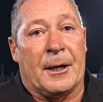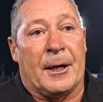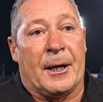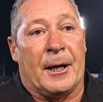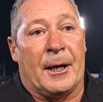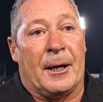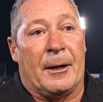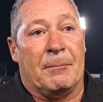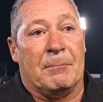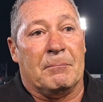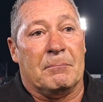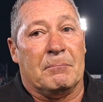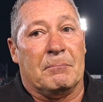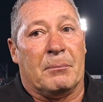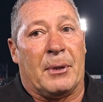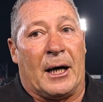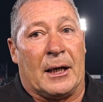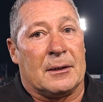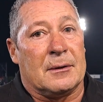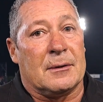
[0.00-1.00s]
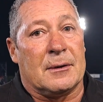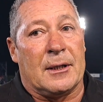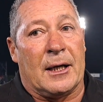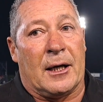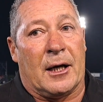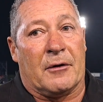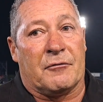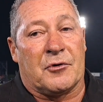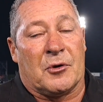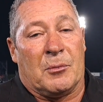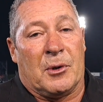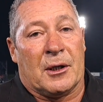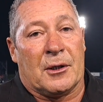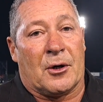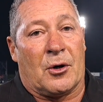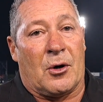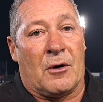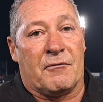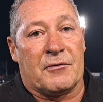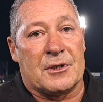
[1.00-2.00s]
Um, but they have to be in
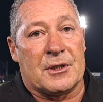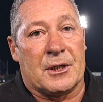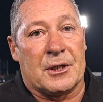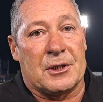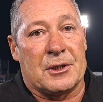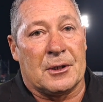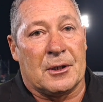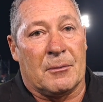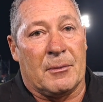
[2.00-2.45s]
the conversation.